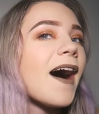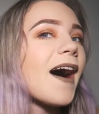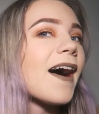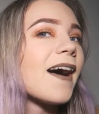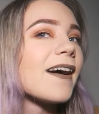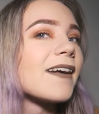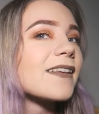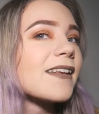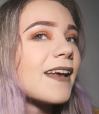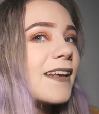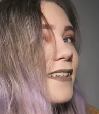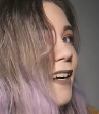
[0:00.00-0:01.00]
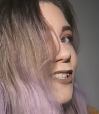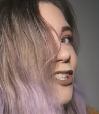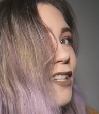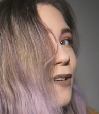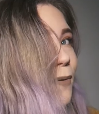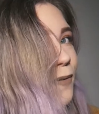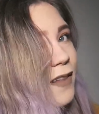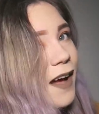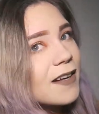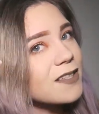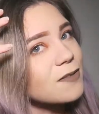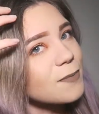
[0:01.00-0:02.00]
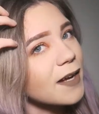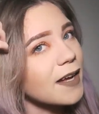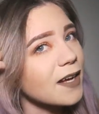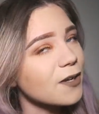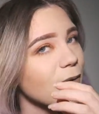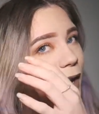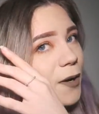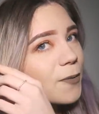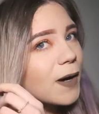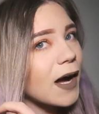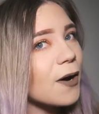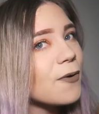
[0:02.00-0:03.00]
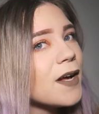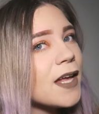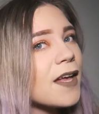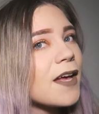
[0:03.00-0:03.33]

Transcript: and it's actually lightened my hair quite well,